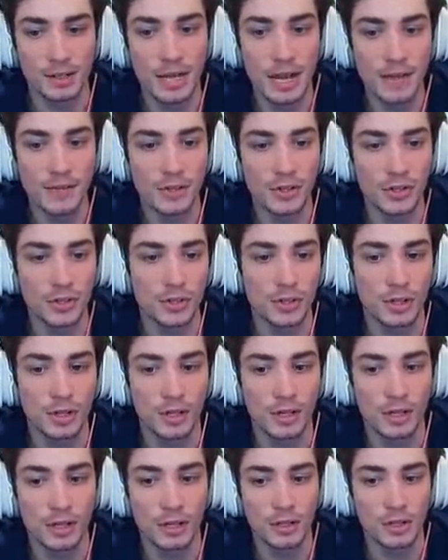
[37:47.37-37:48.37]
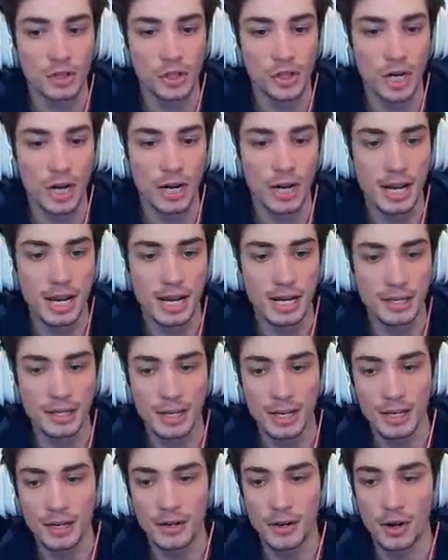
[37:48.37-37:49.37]
Davis, Da'Shawn Hand,
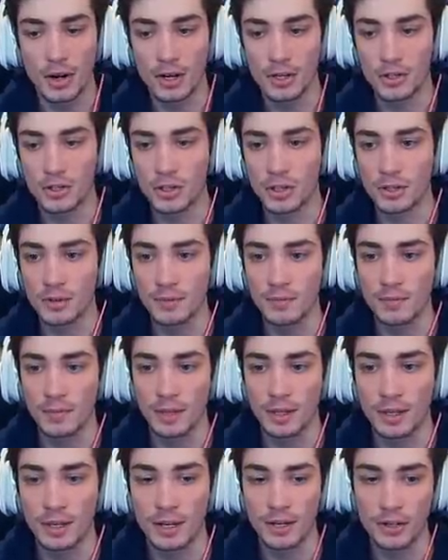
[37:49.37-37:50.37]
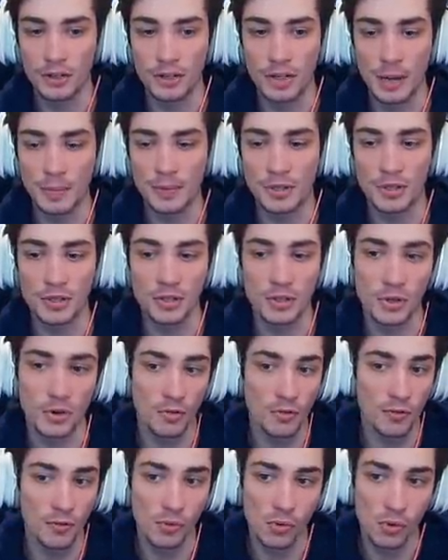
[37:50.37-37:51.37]
and Hudson. Interceptions,
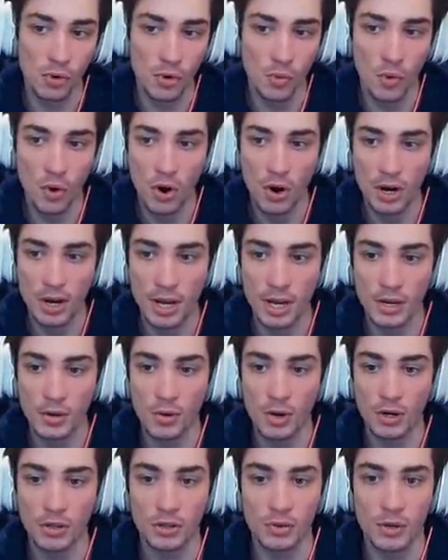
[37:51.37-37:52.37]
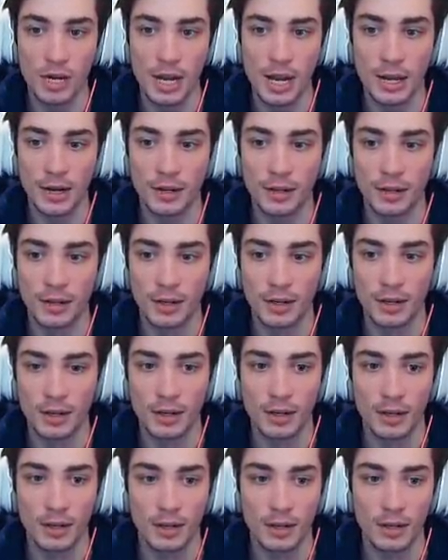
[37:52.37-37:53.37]
two for Warrior. You also had
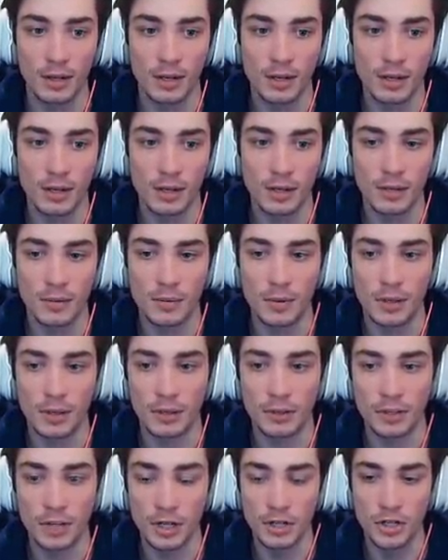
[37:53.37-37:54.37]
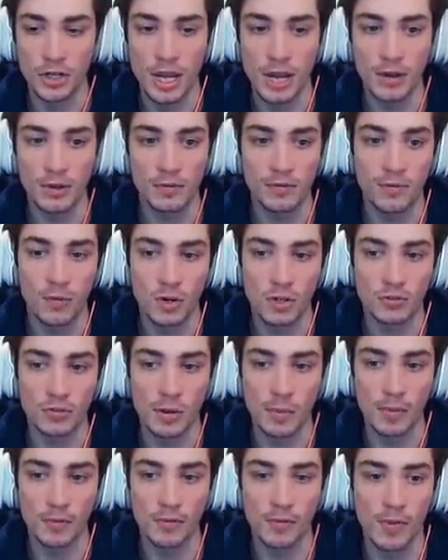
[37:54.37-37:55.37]
uh, a touchdown, forced
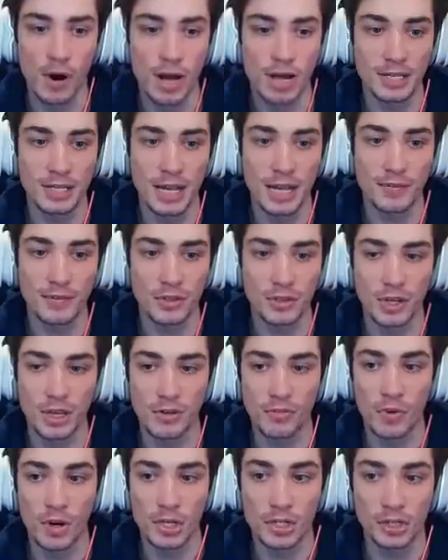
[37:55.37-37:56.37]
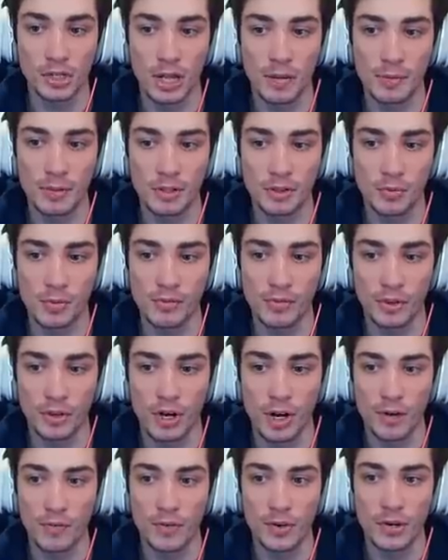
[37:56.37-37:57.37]
fumble for Brian Davis and Russ Clemens. We
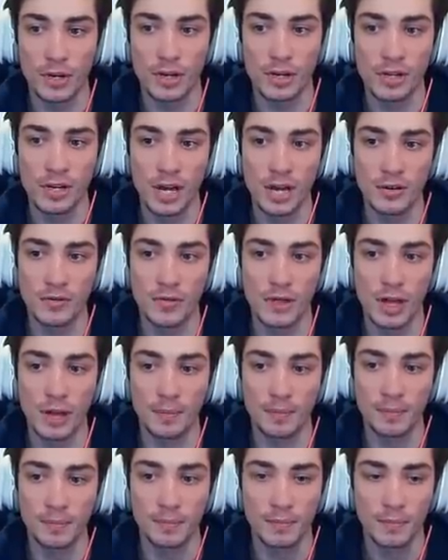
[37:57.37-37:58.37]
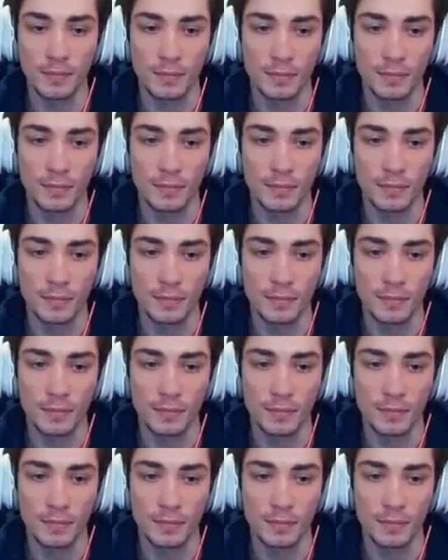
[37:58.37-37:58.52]
recovered none of them.